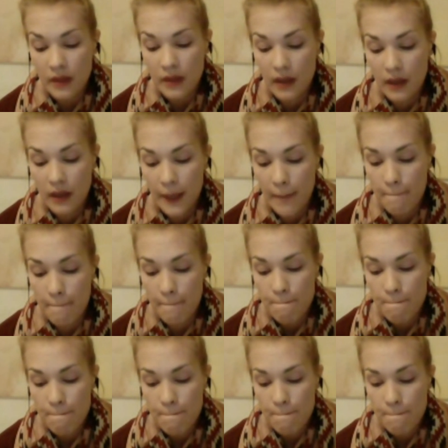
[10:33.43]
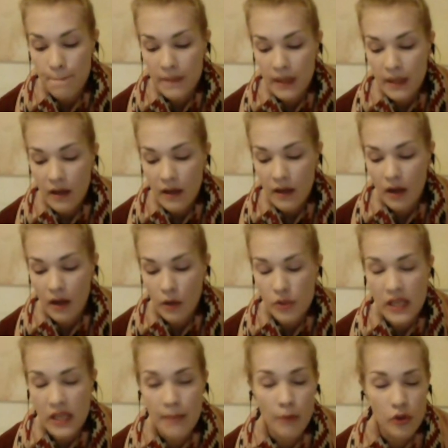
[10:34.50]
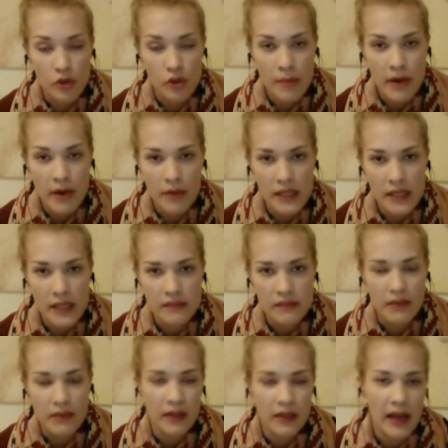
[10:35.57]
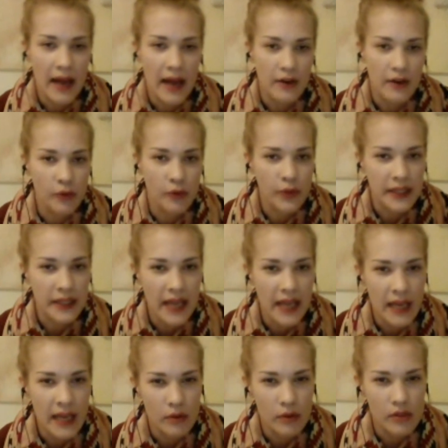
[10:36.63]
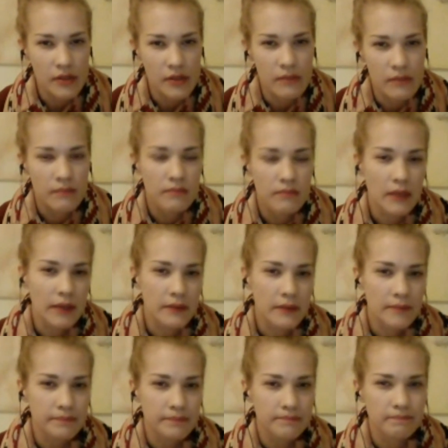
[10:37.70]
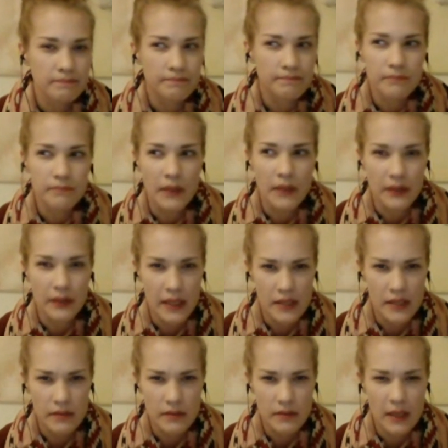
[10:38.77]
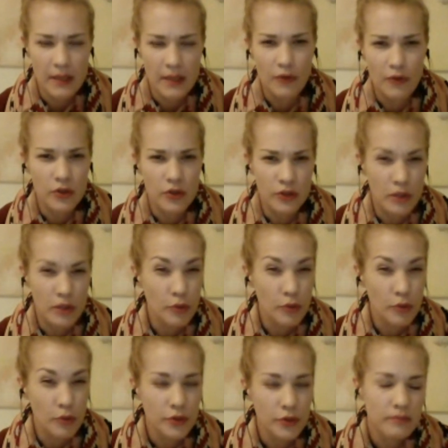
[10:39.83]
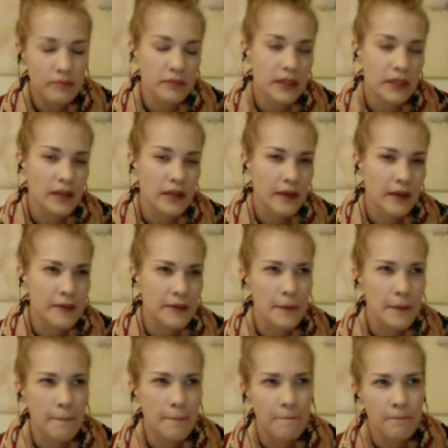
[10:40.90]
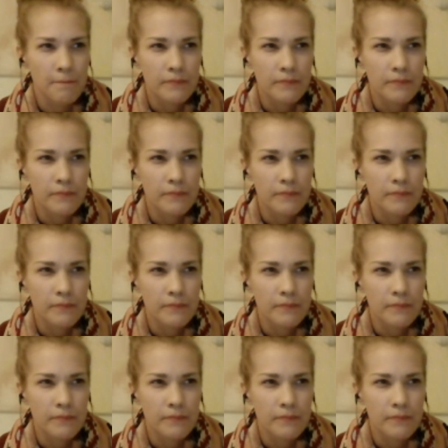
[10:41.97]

Lucy M. Montgomery's, like Anne of Green Gables, and these Emily of the New Moon, and